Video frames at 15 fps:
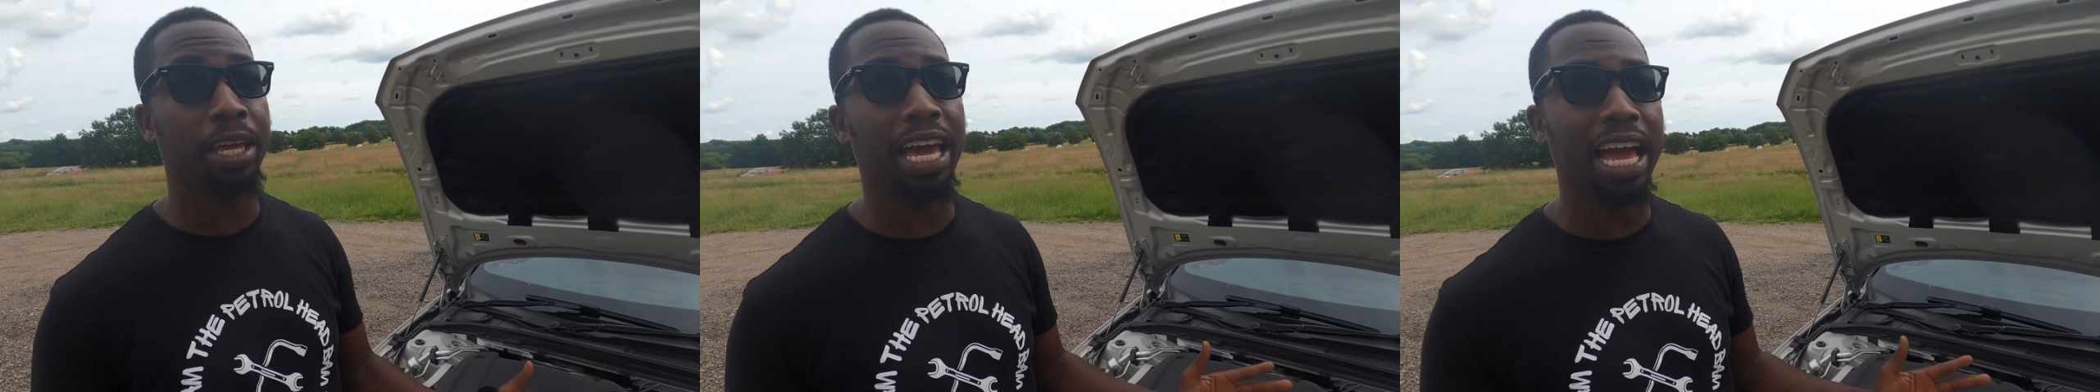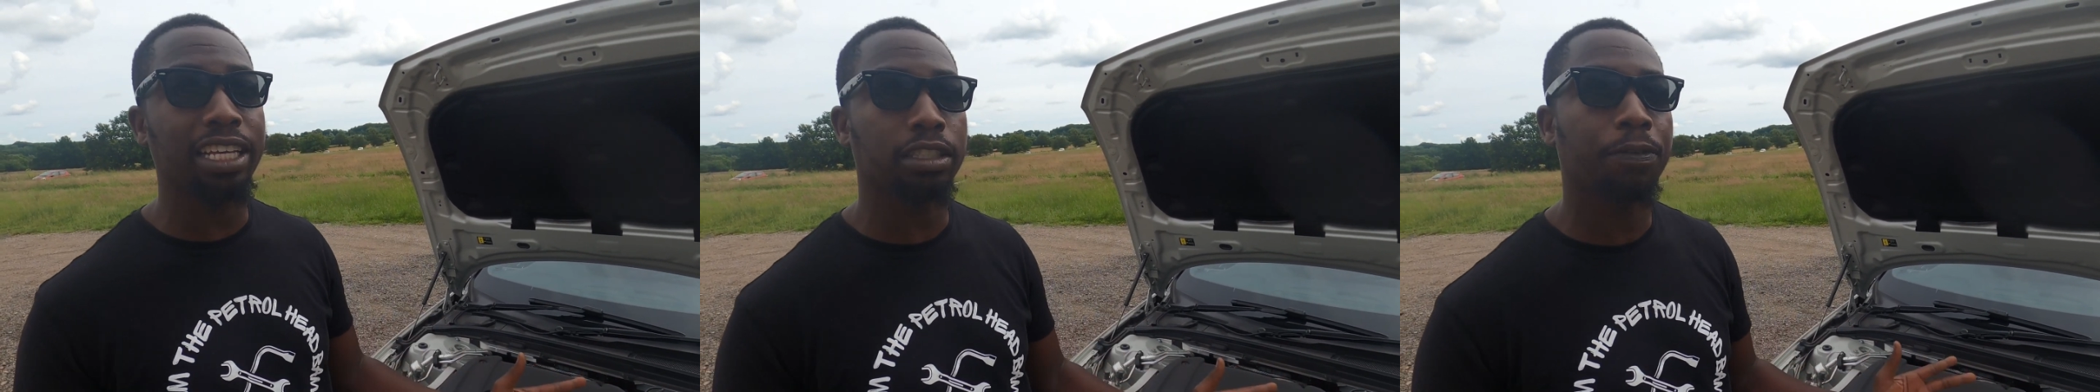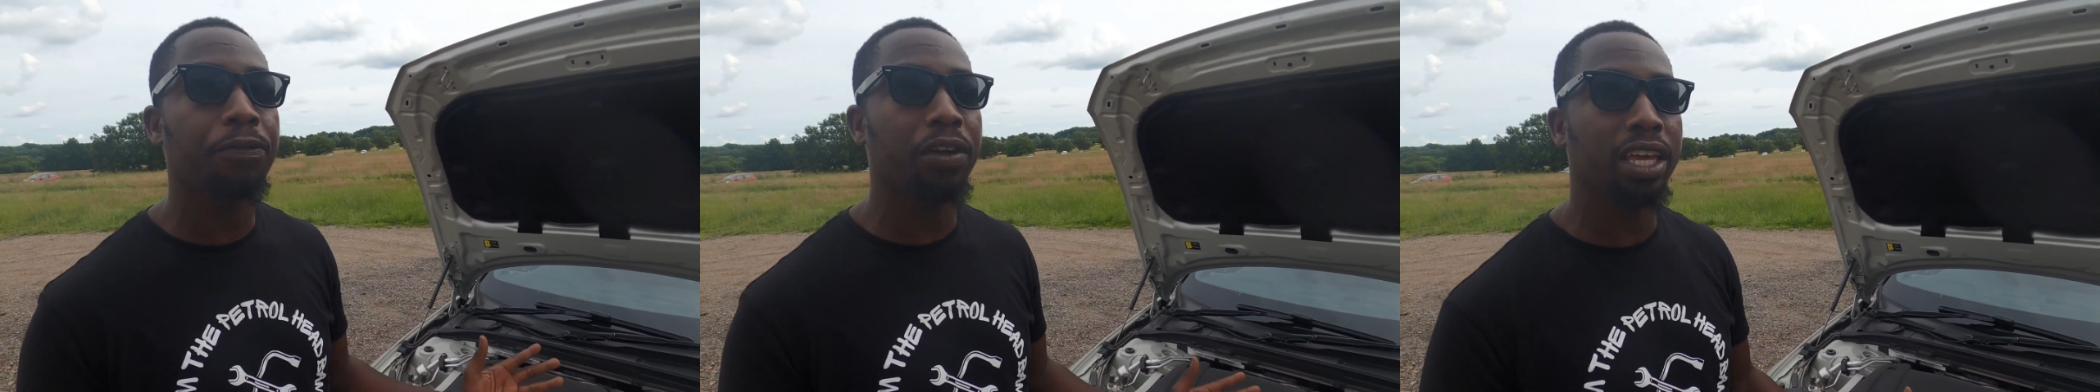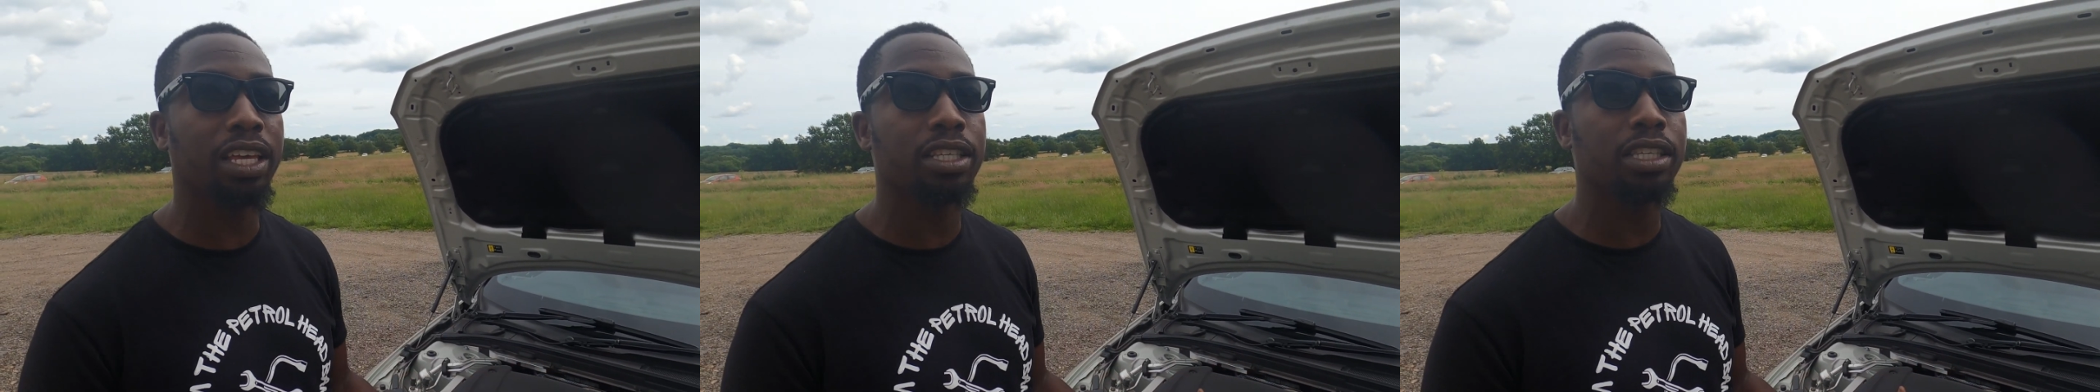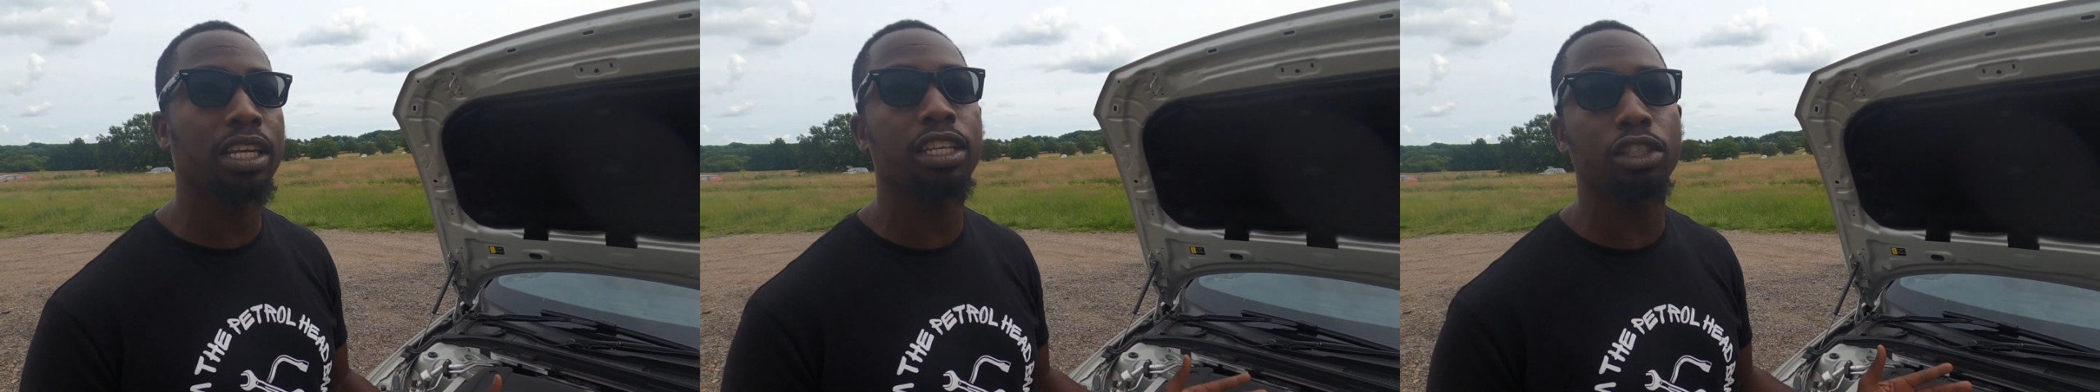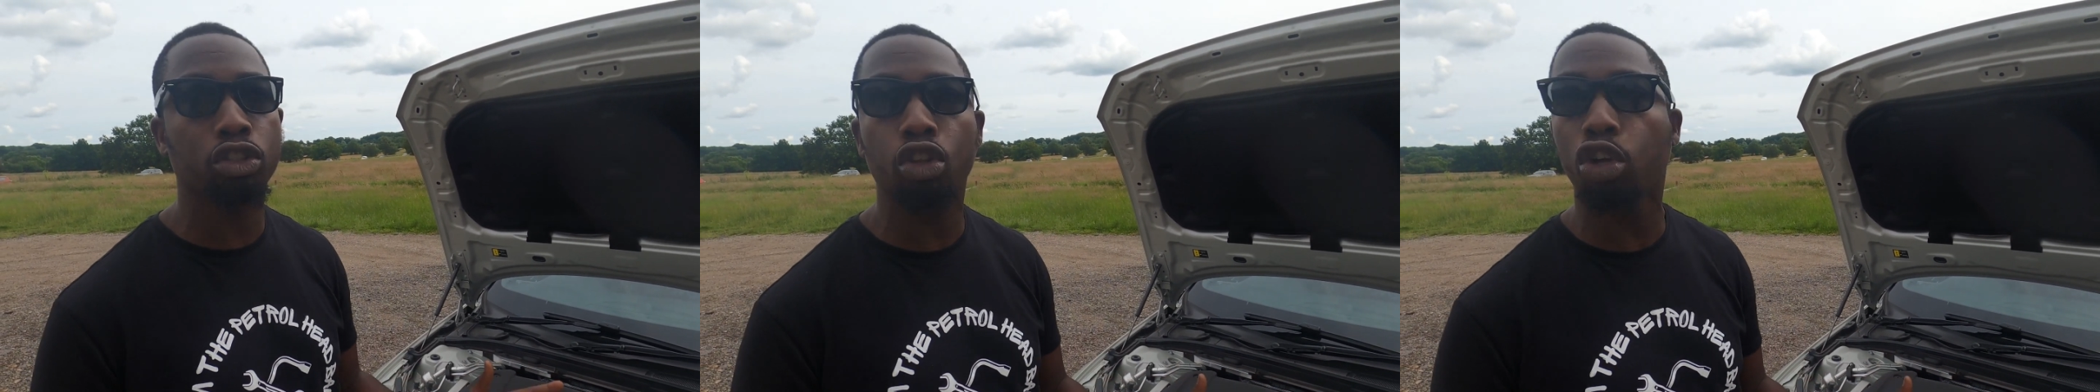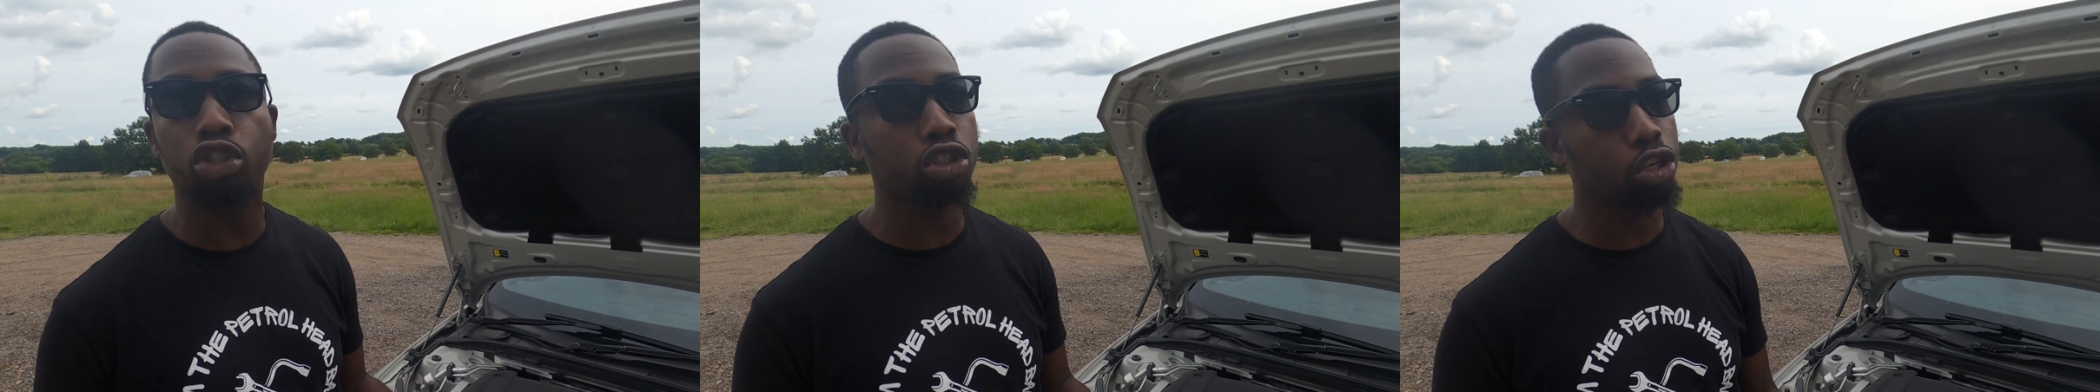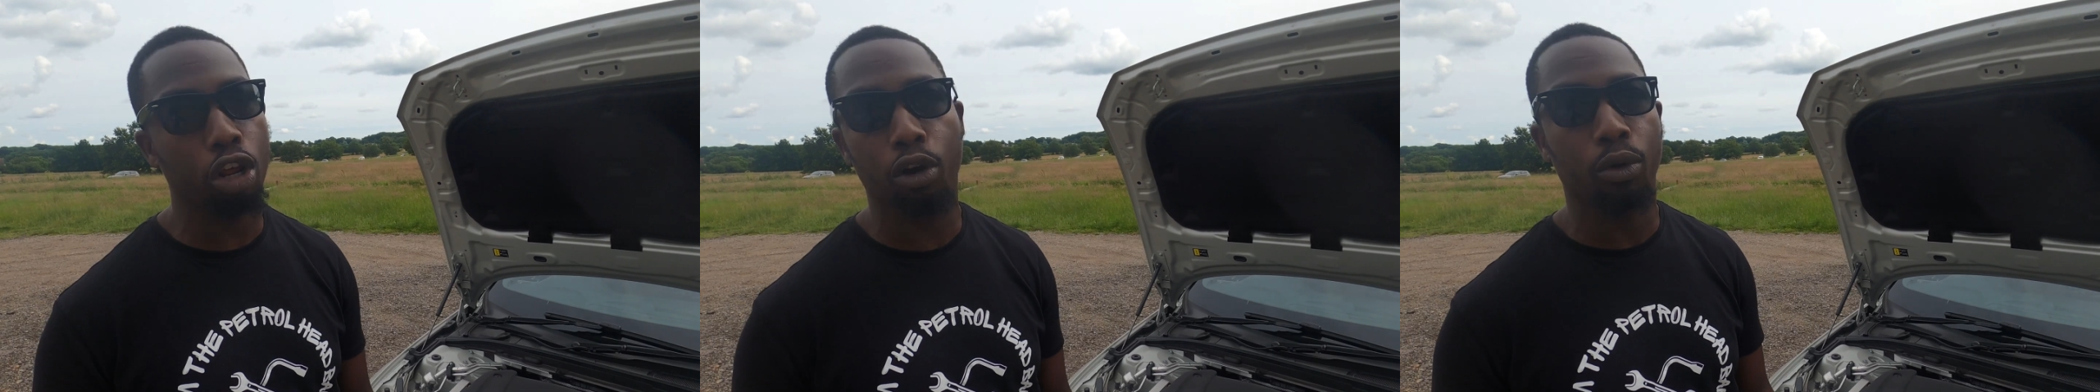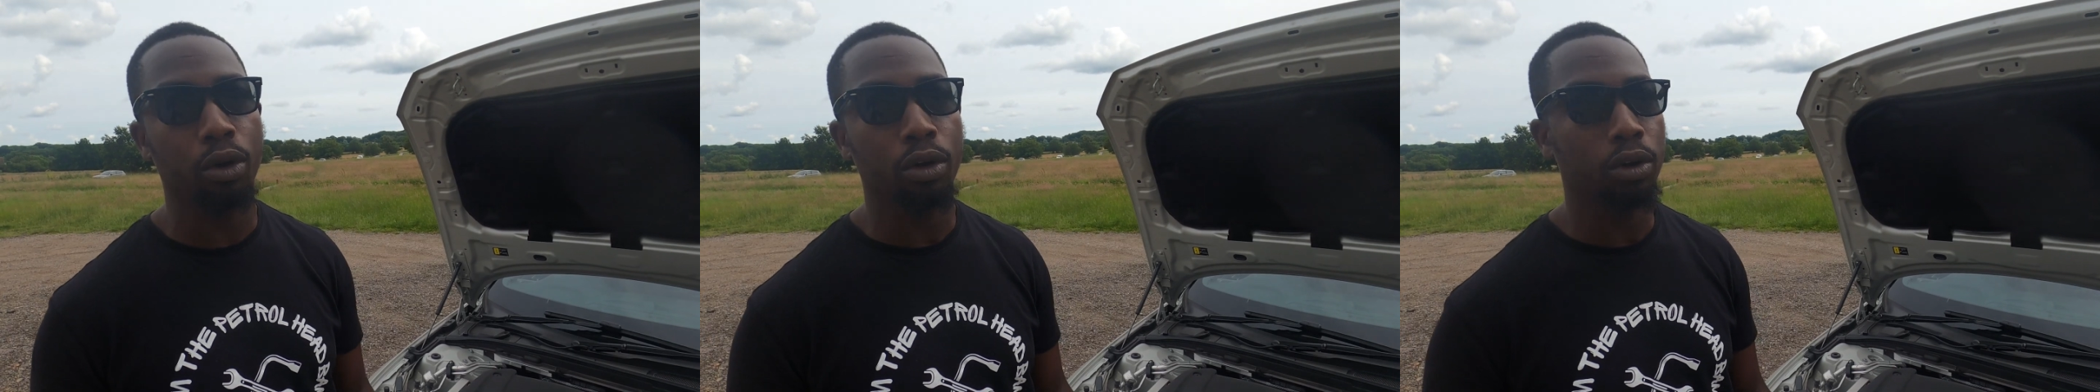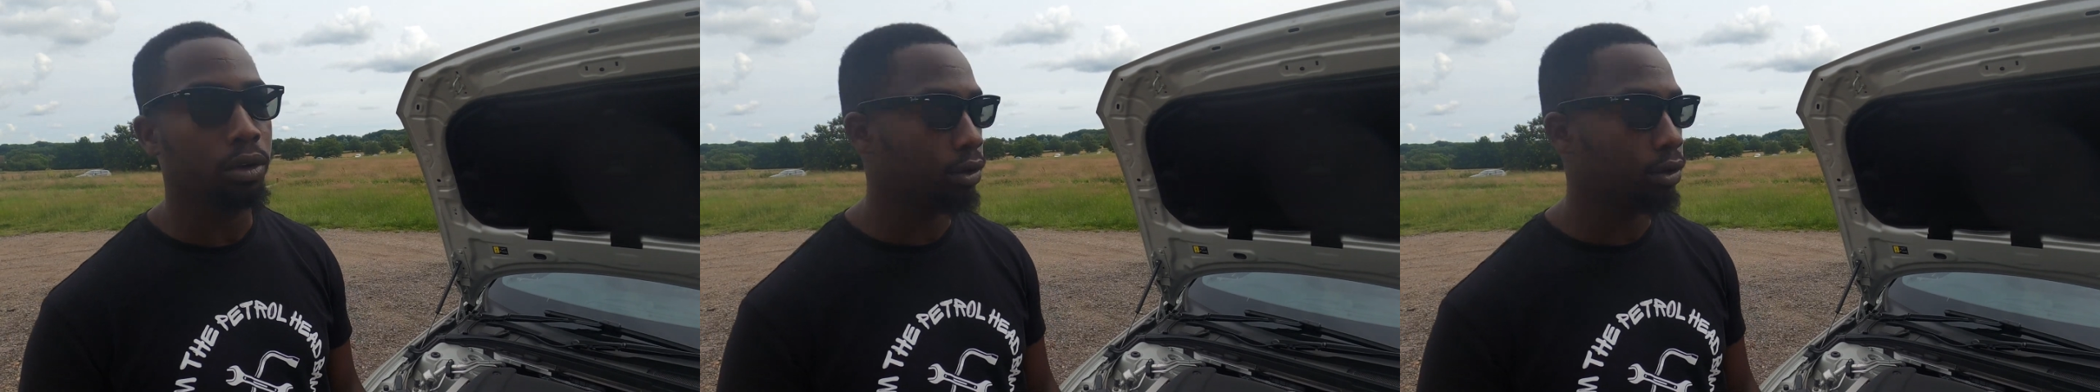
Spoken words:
it has figures and it's not slow.